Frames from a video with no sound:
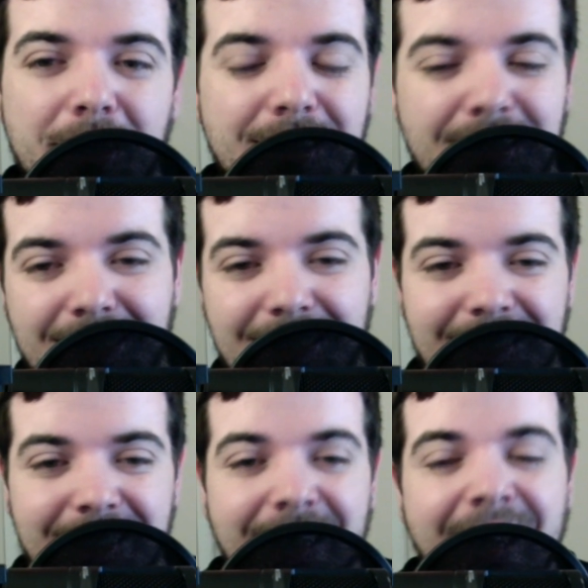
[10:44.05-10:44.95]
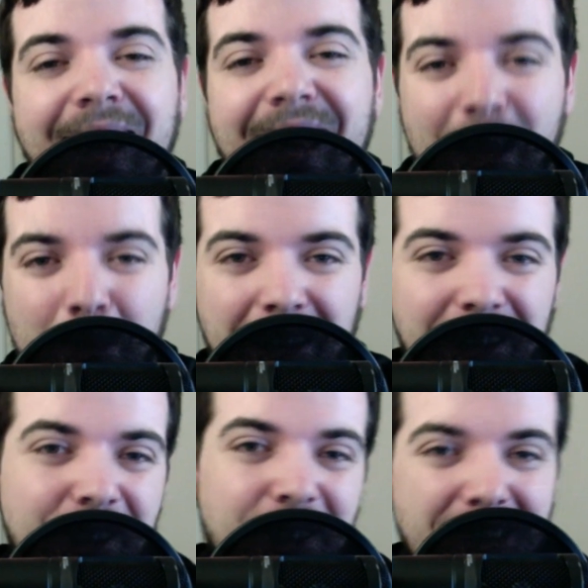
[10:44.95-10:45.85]
consistency and
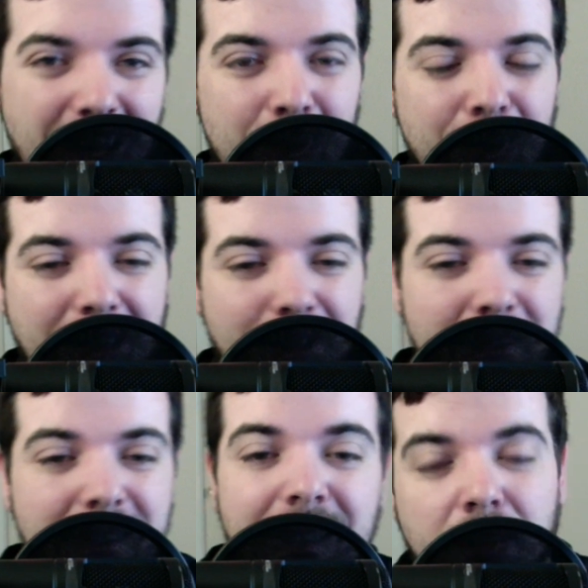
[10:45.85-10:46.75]
managing your time effectively.